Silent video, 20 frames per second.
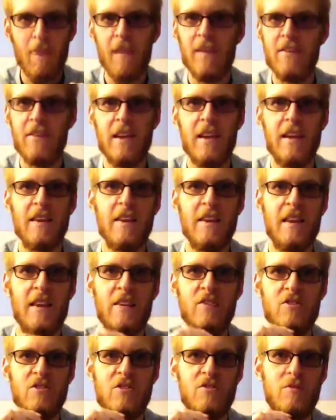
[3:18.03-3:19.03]

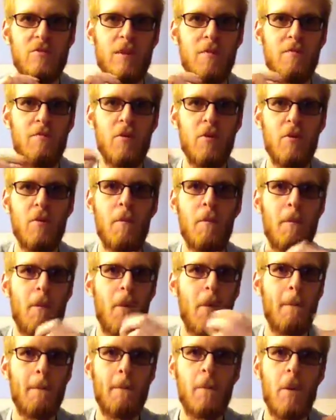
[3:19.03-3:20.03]
it just went boom,
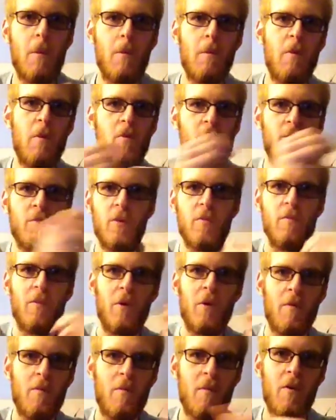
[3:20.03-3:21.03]
boom, boom, move, move,
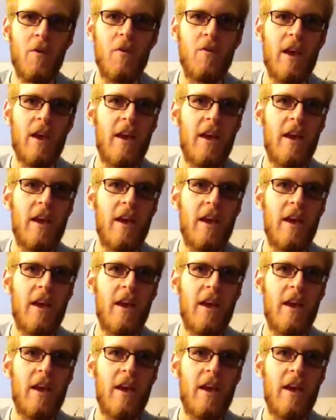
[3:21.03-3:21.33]
move, move,